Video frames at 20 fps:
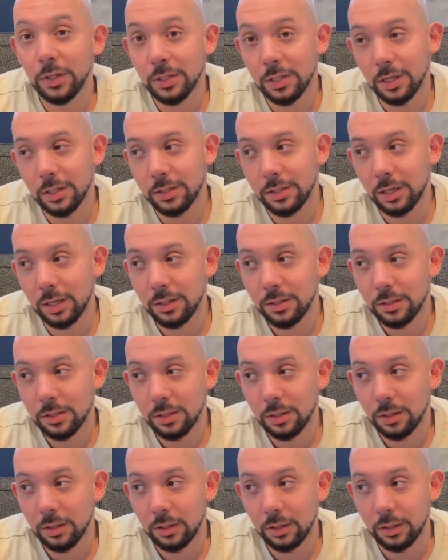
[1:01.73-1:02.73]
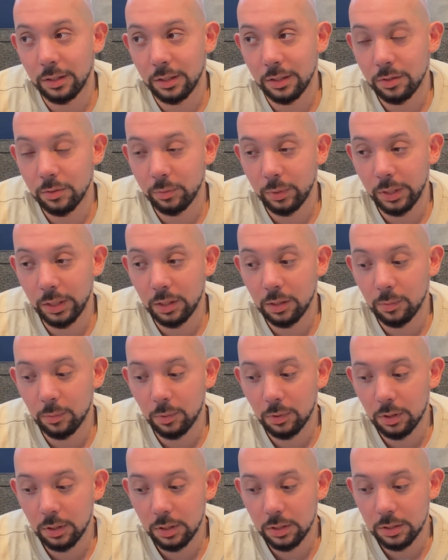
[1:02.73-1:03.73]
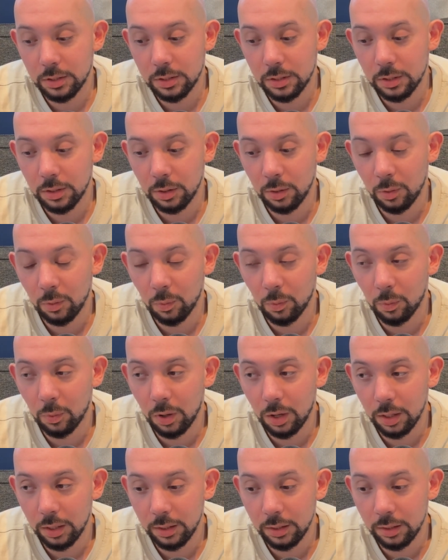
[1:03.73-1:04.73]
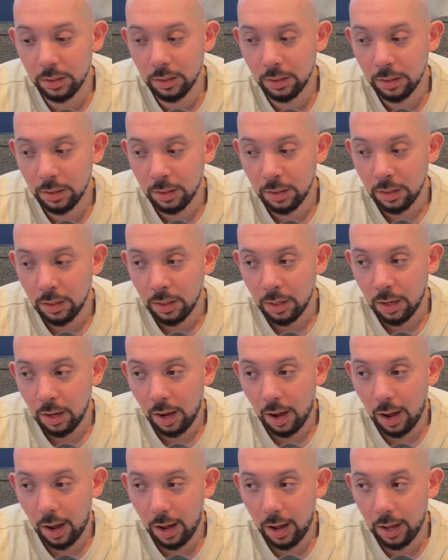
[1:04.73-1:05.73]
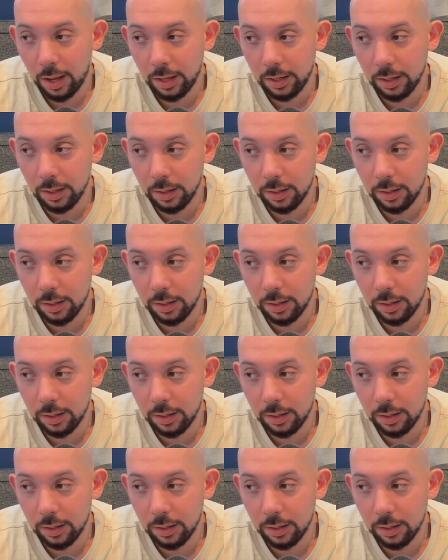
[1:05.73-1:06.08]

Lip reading: that changed this week was, one, I